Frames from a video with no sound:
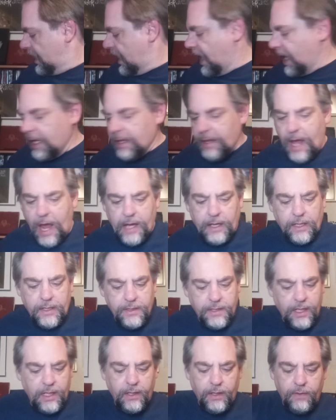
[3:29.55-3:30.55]
and that
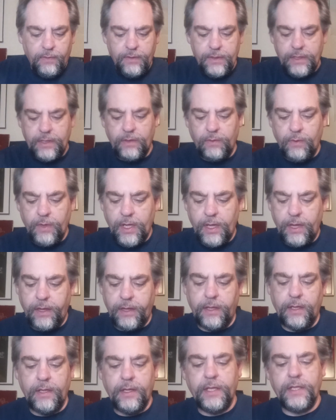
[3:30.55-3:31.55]
continues
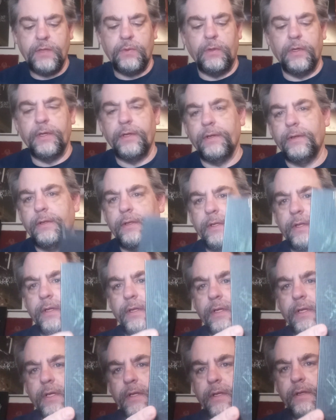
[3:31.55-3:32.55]
with this one.
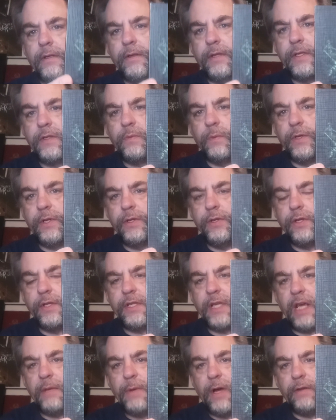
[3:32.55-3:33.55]
This one
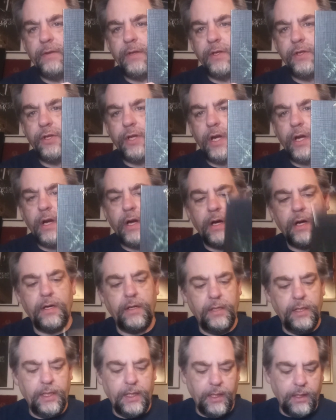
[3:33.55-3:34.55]
just came out this
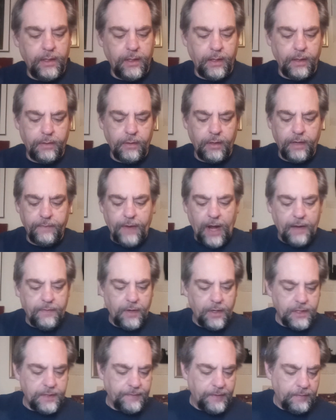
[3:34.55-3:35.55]
year, the 35
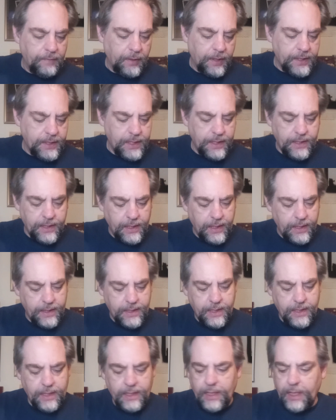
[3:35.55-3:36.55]
Years of Evil
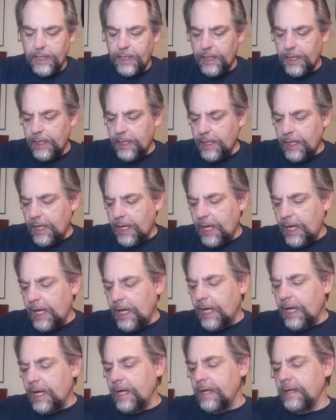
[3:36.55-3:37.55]
Existence,
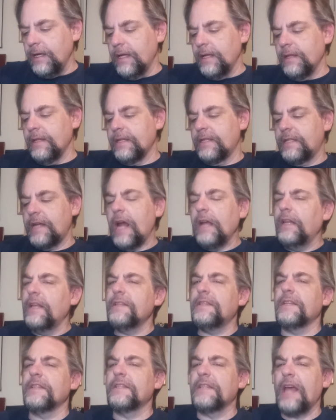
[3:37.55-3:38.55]
and the set
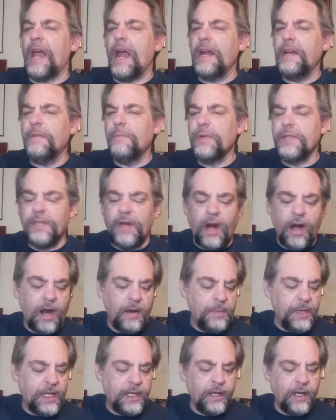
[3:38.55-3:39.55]
list is kind of
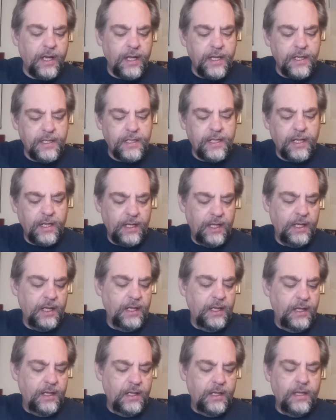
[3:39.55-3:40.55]
bizarre because
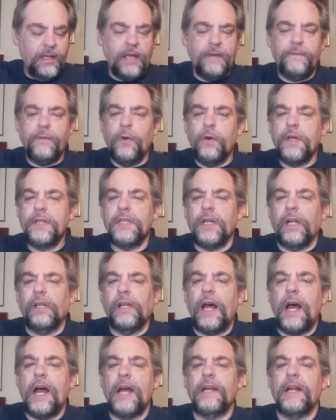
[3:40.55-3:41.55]
they focus a
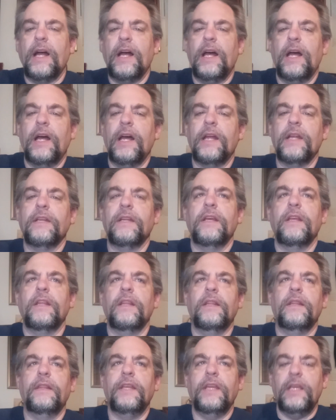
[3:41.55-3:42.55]
lot on
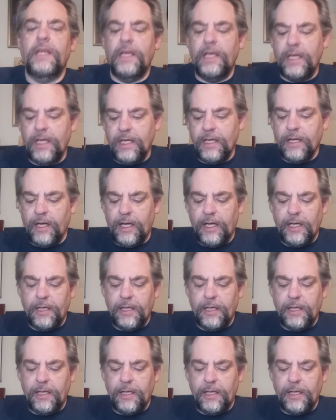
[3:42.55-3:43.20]
the.